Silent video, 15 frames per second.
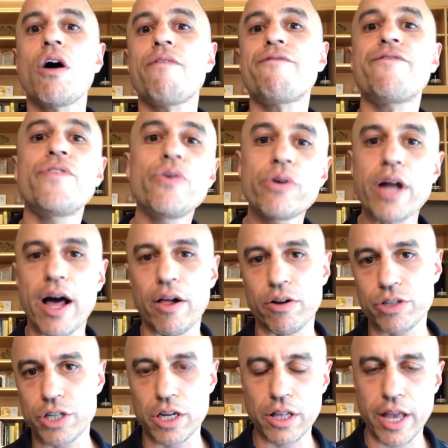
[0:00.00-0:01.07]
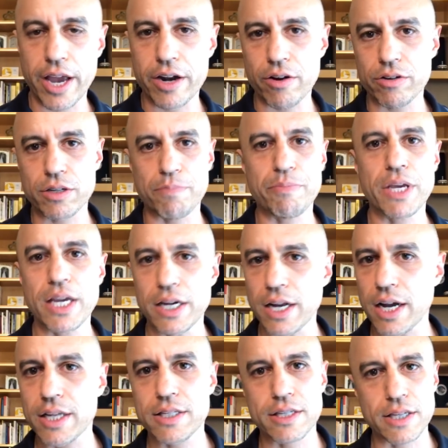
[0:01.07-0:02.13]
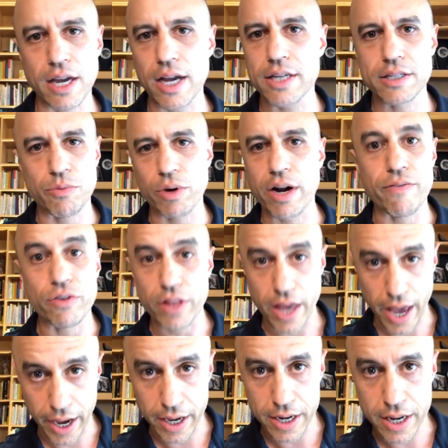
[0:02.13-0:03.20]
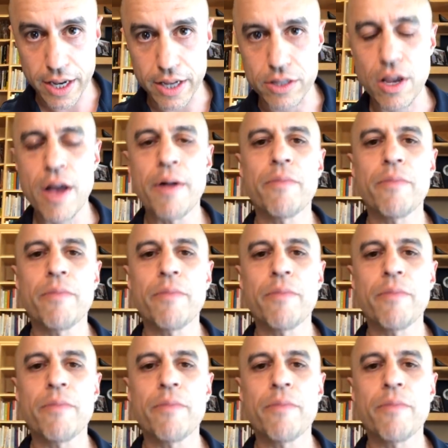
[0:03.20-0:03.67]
food allergy later to peanuts, dust, whatever the heck it is.